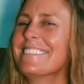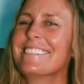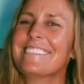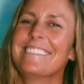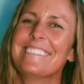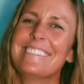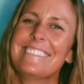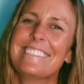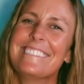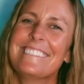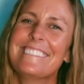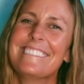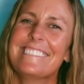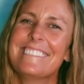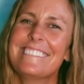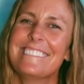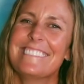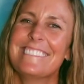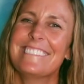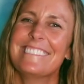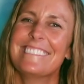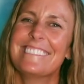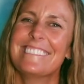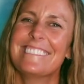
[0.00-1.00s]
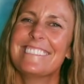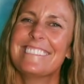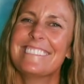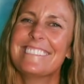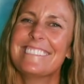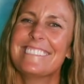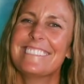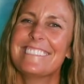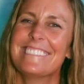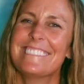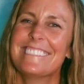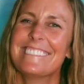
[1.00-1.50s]

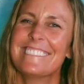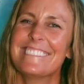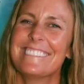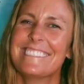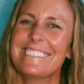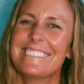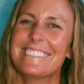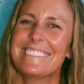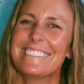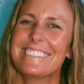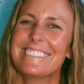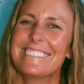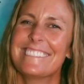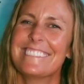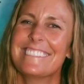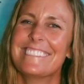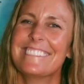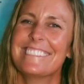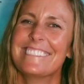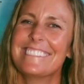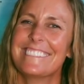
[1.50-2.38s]
The person shown says nothing.